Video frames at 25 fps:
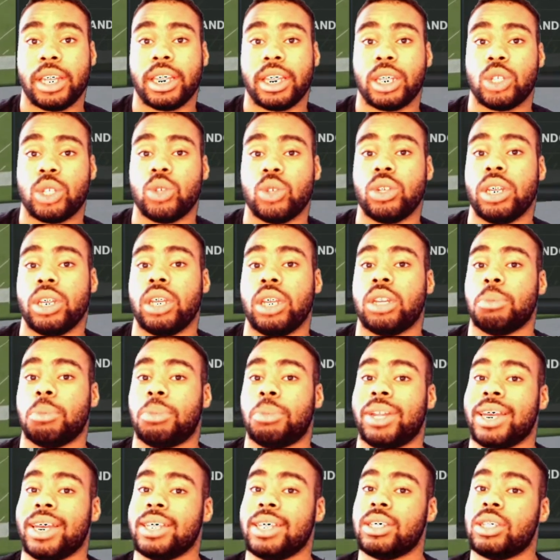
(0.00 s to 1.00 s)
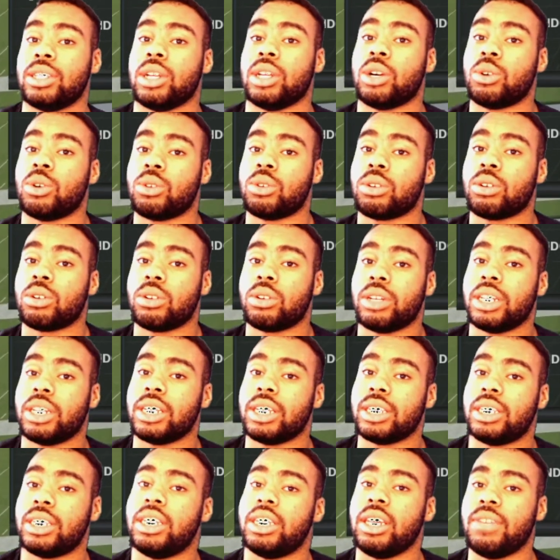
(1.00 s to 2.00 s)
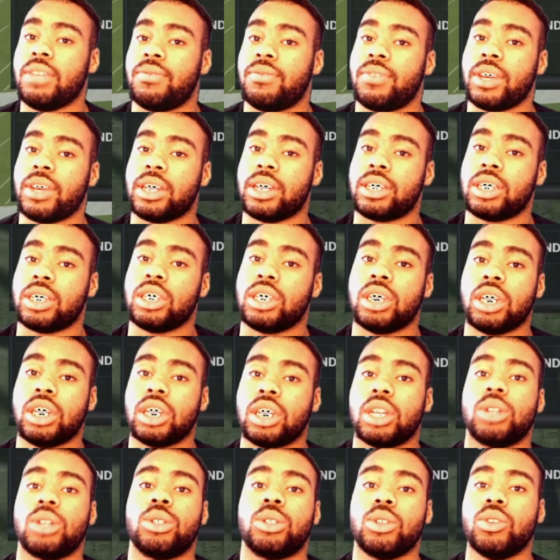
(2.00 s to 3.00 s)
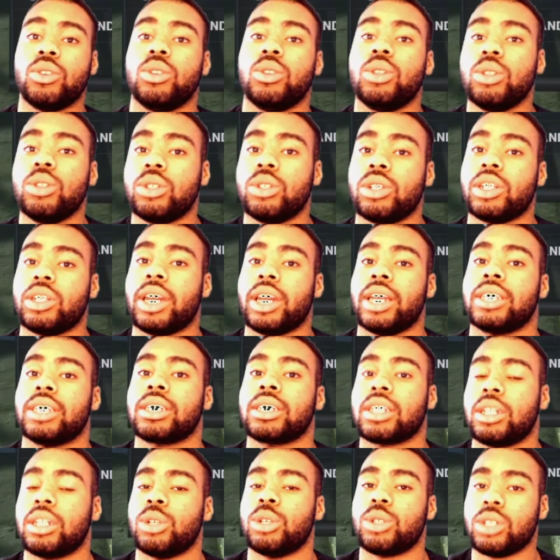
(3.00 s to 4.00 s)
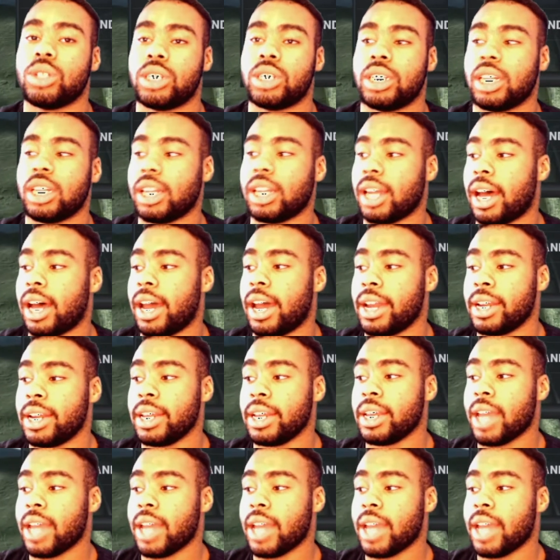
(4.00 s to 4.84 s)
that you need to play zone on this defense and you need to go to a user that's closer to the line,